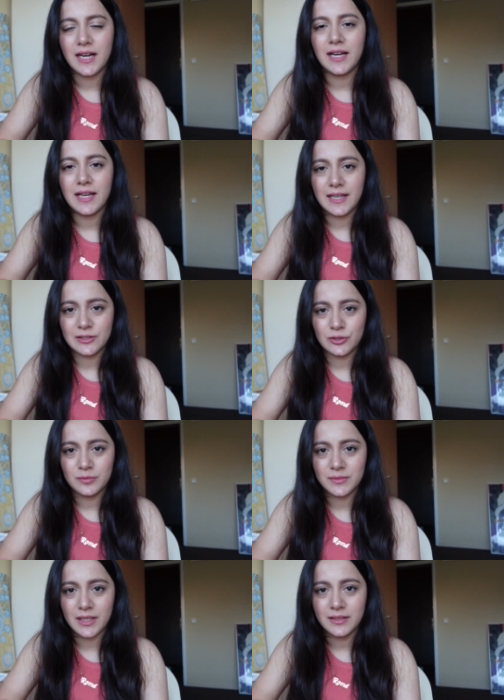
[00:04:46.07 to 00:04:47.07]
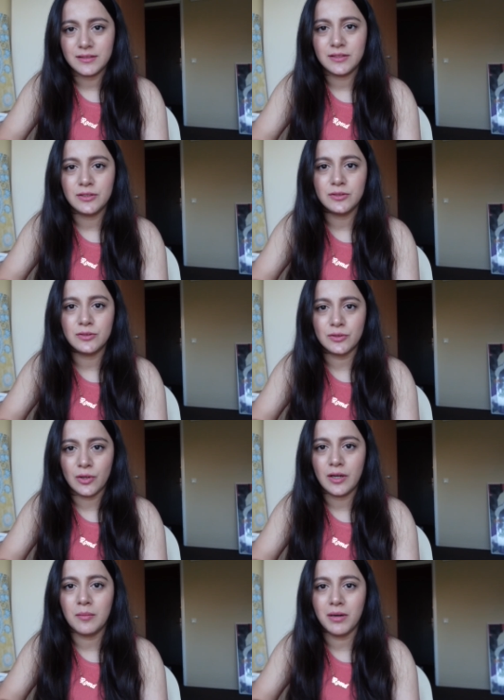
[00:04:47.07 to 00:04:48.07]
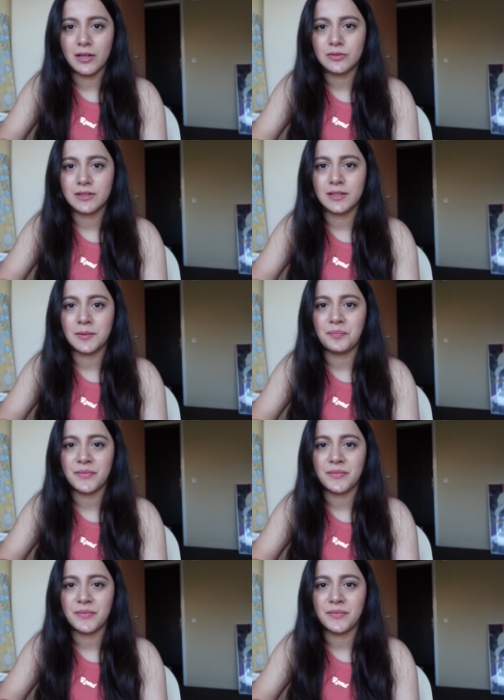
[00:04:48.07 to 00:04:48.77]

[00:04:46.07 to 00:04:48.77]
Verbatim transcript: I assume that you know about the